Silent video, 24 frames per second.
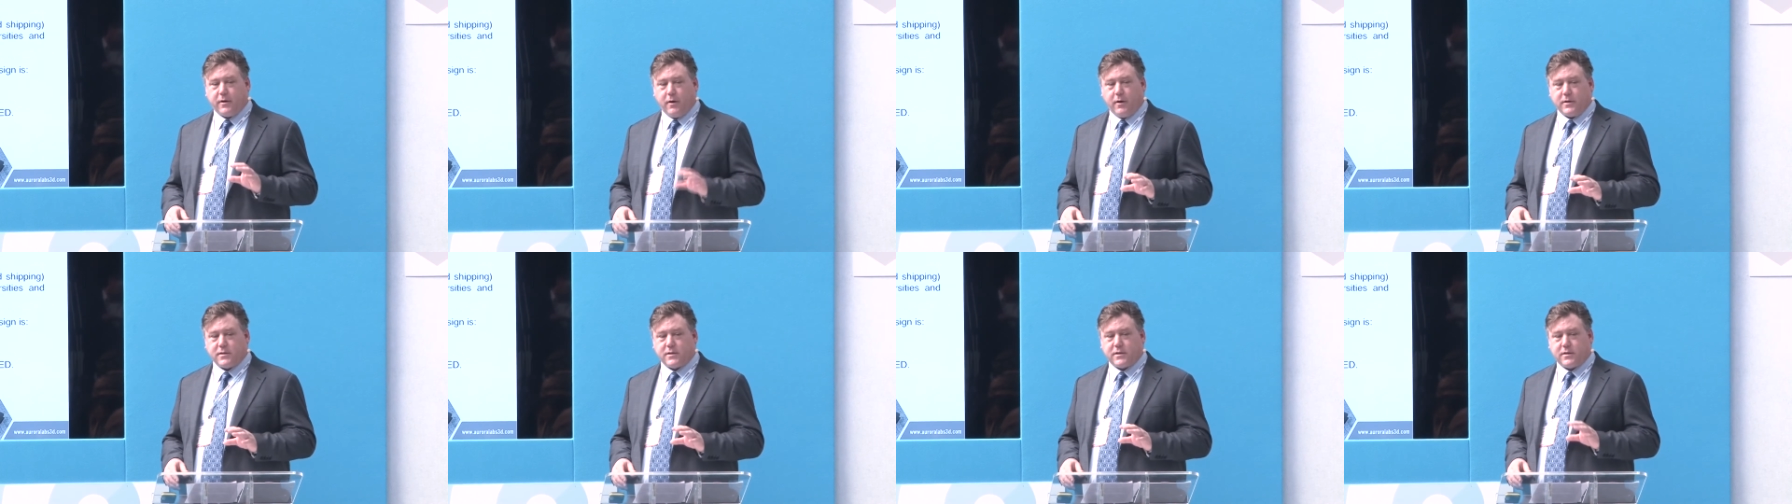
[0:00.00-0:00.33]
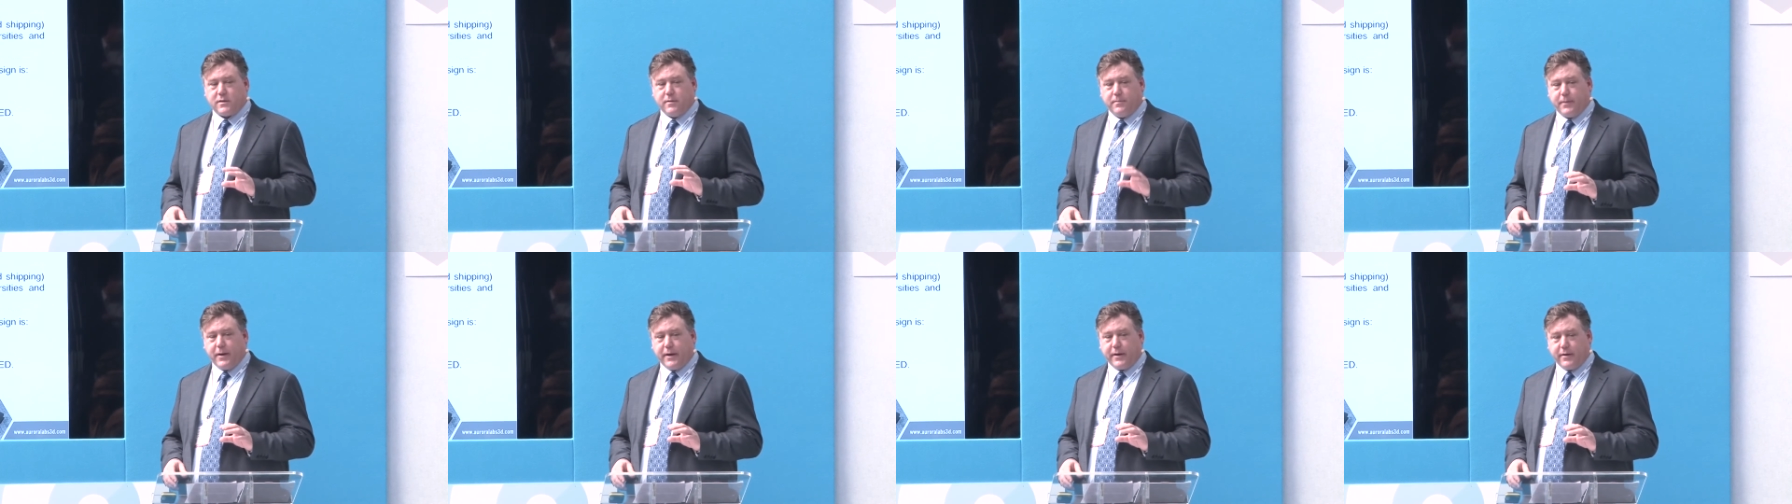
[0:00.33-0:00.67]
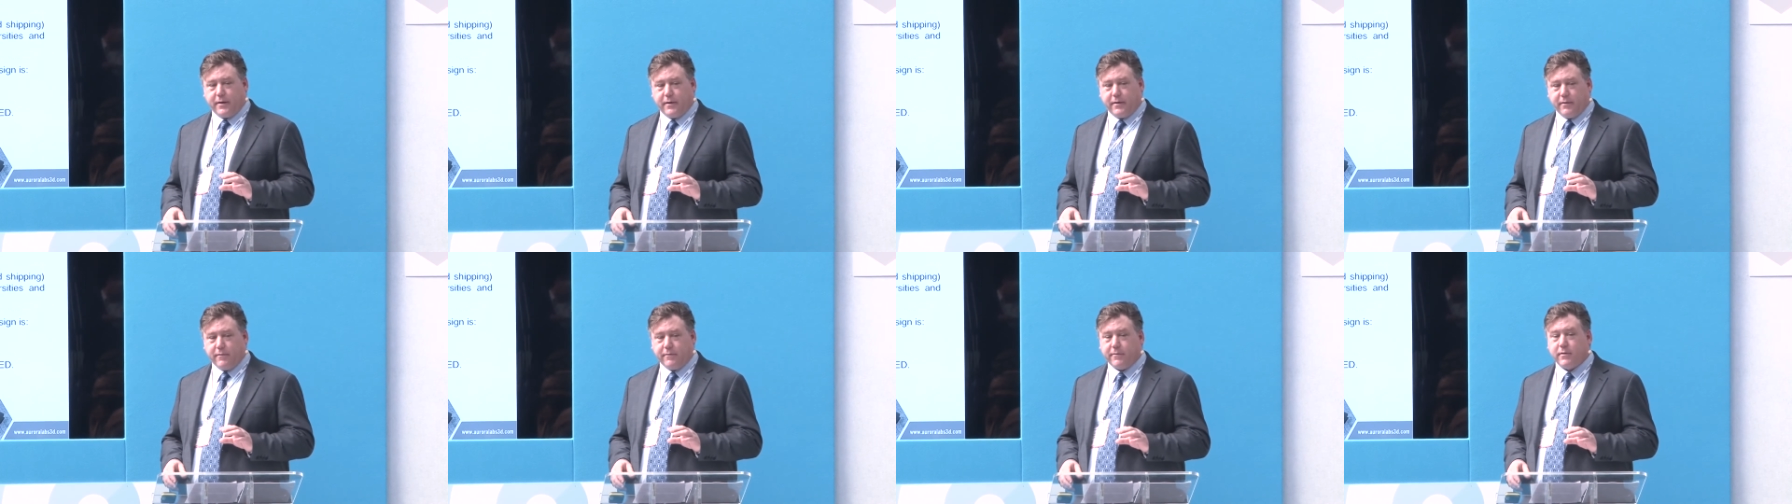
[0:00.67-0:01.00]
cost
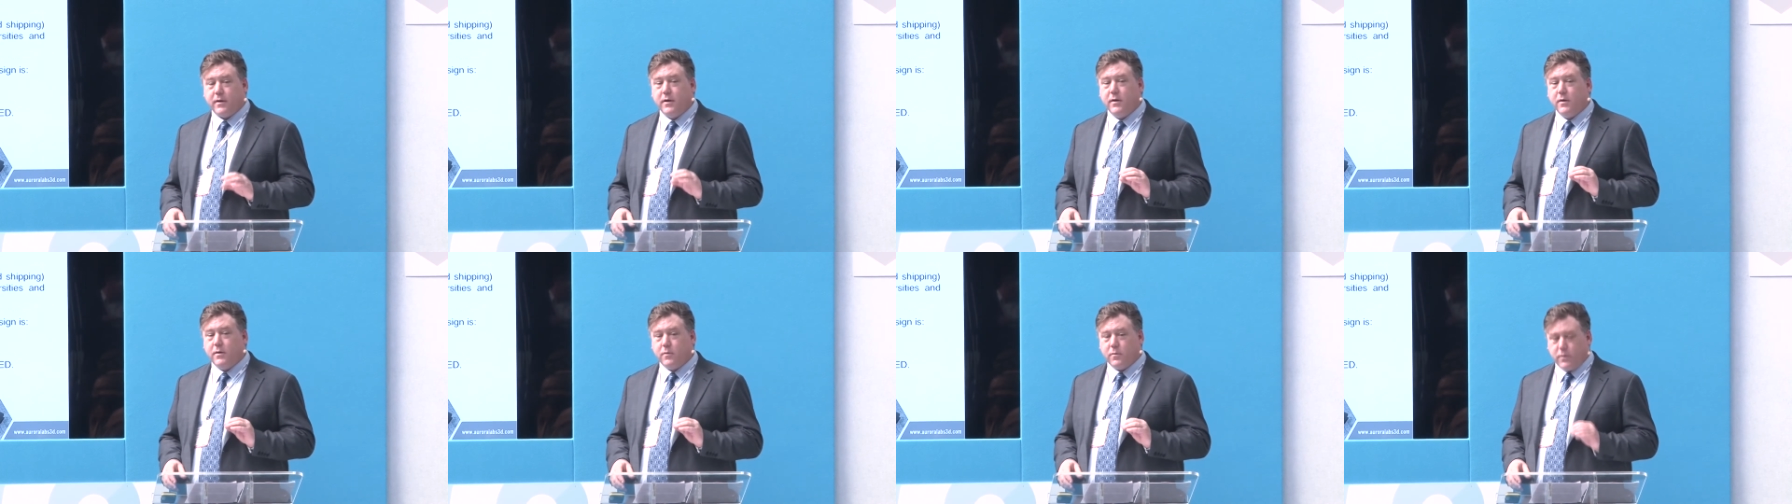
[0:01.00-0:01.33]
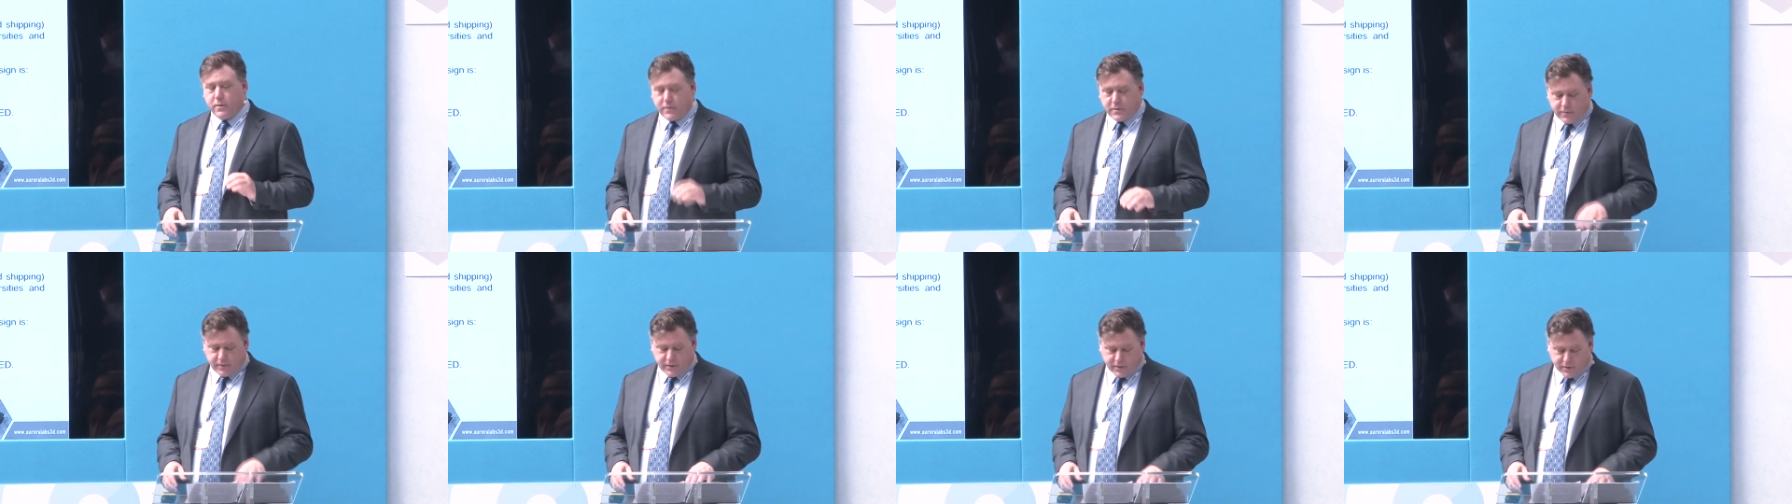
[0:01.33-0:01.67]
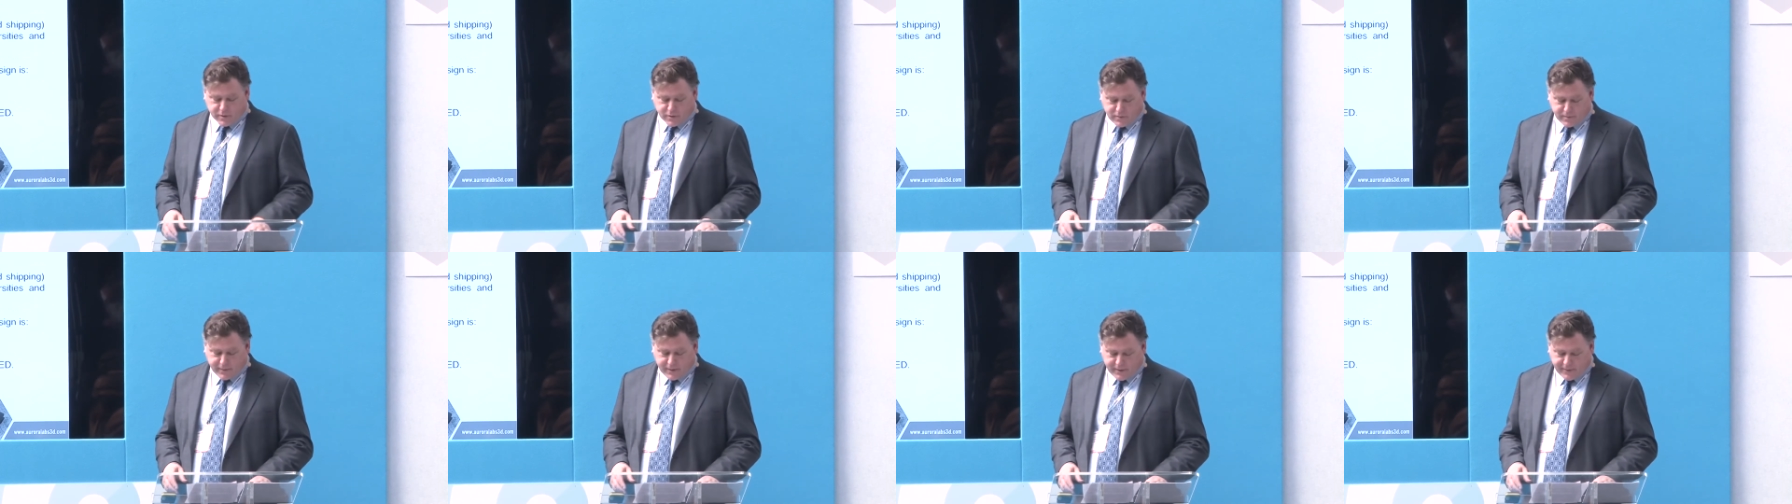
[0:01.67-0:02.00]
competitive with
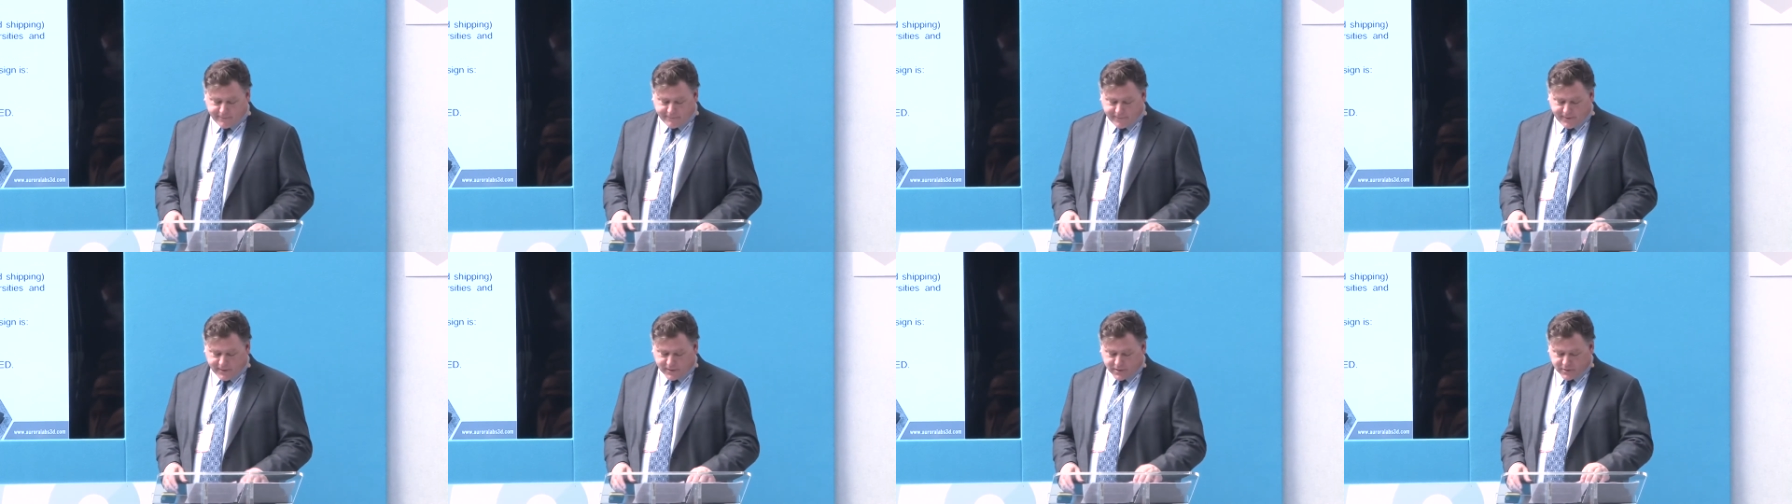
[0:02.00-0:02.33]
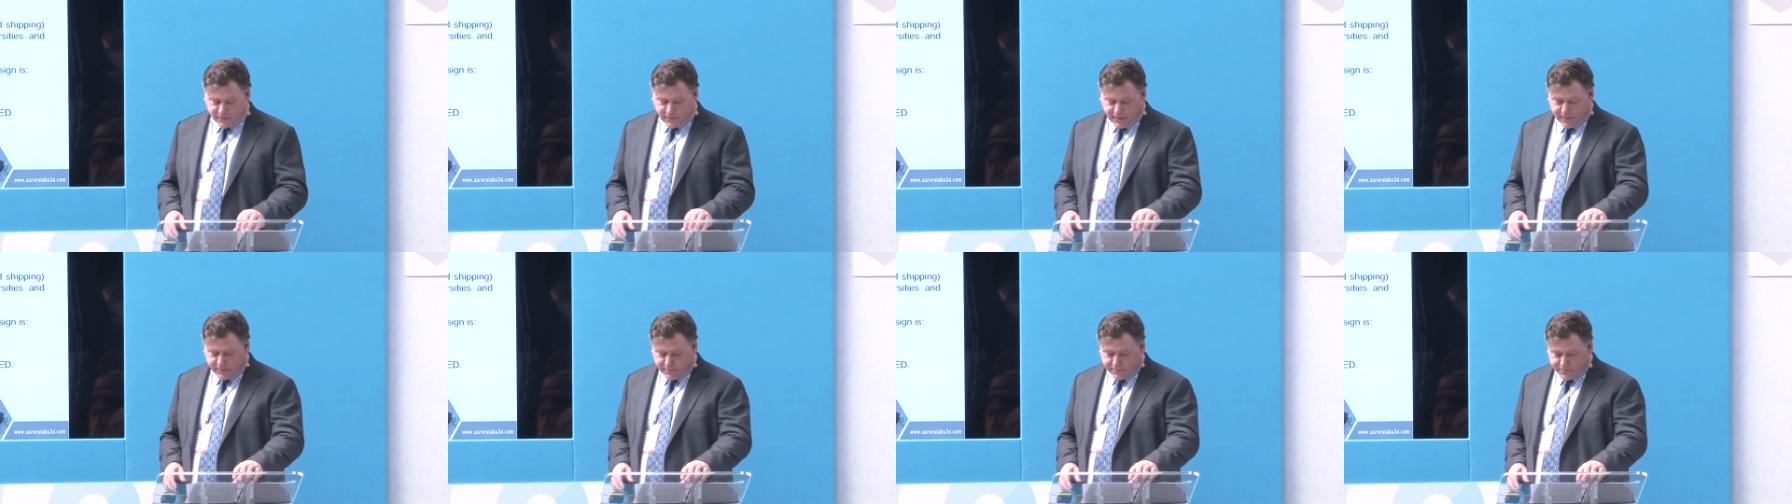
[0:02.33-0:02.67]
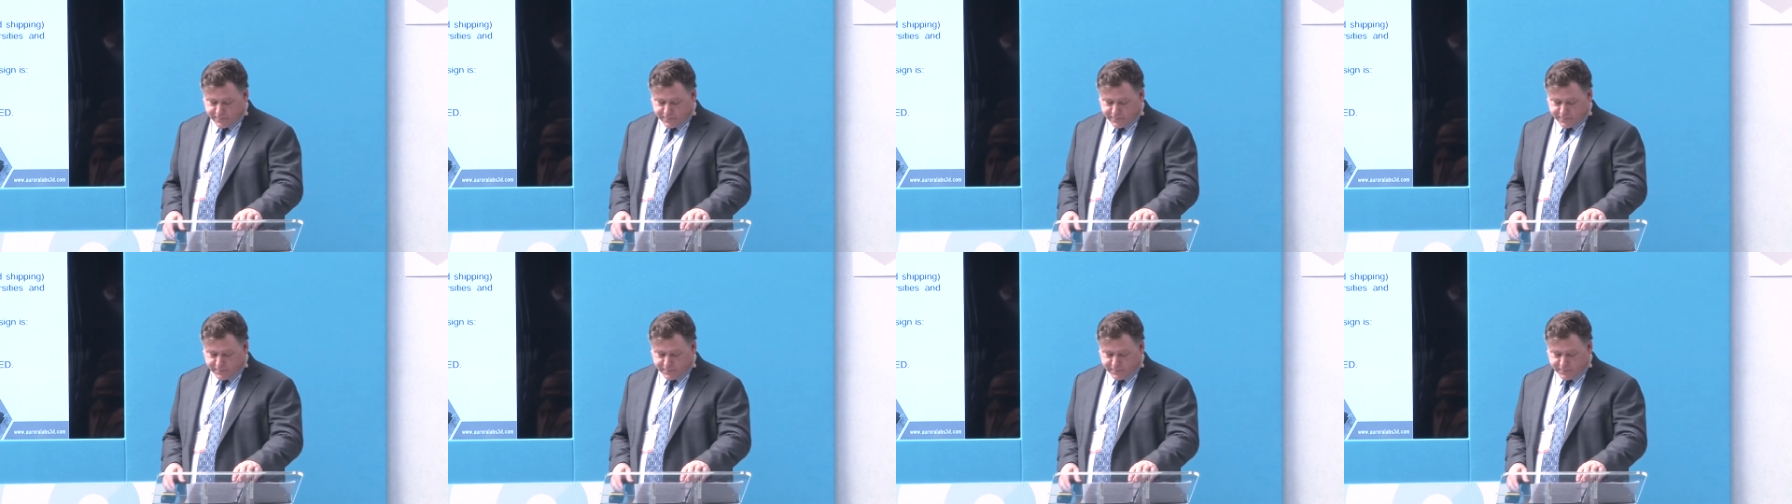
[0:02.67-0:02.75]
traditional manufacturing.